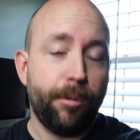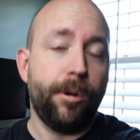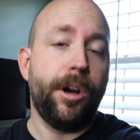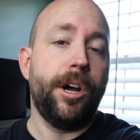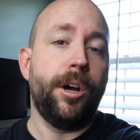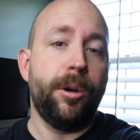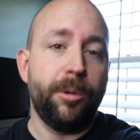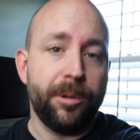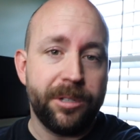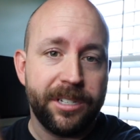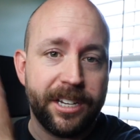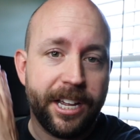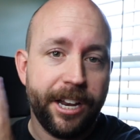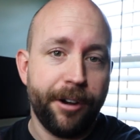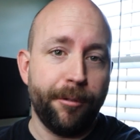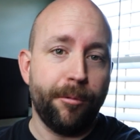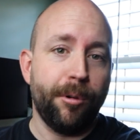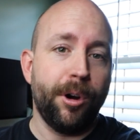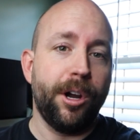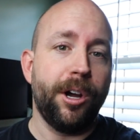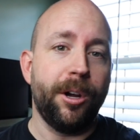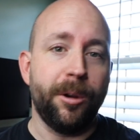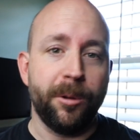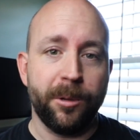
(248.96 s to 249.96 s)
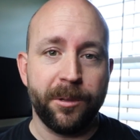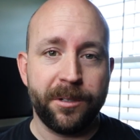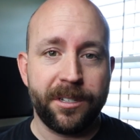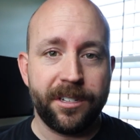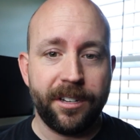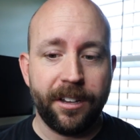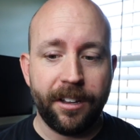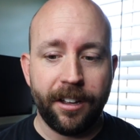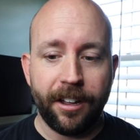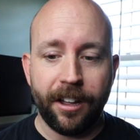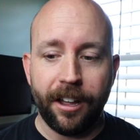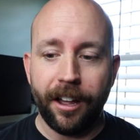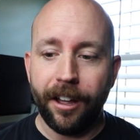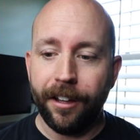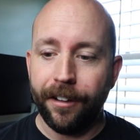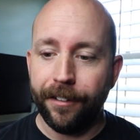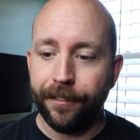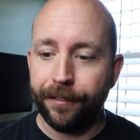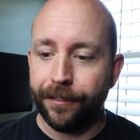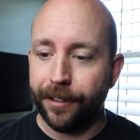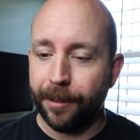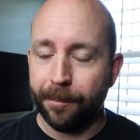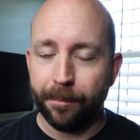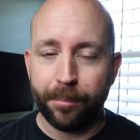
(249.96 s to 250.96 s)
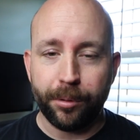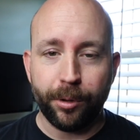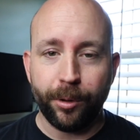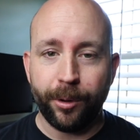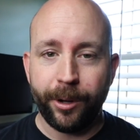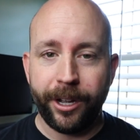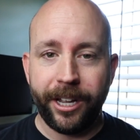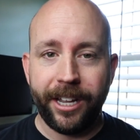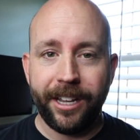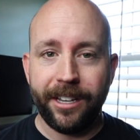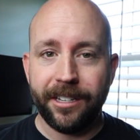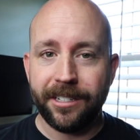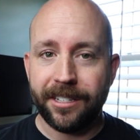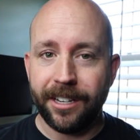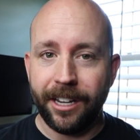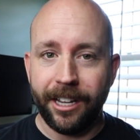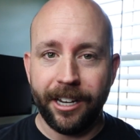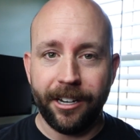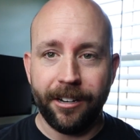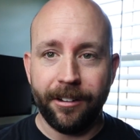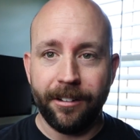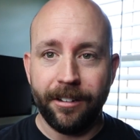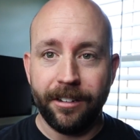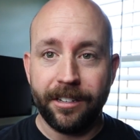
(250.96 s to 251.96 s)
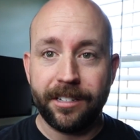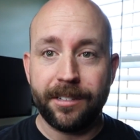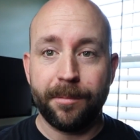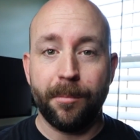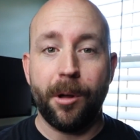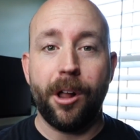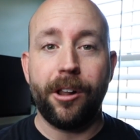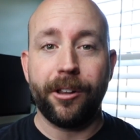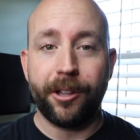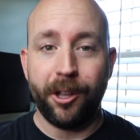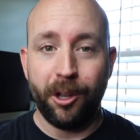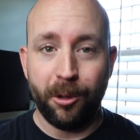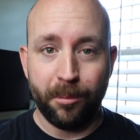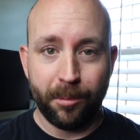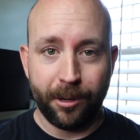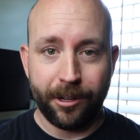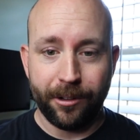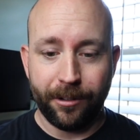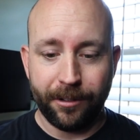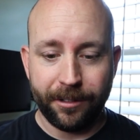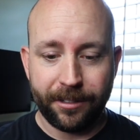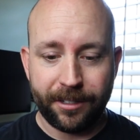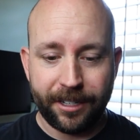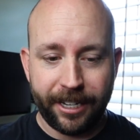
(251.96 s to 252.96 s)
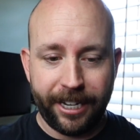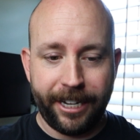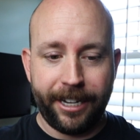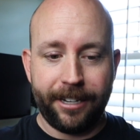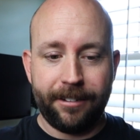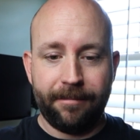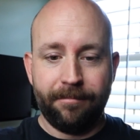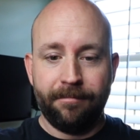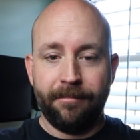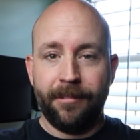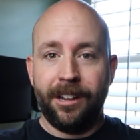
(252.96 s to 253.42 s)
rows and rows of employees in small cubicles, like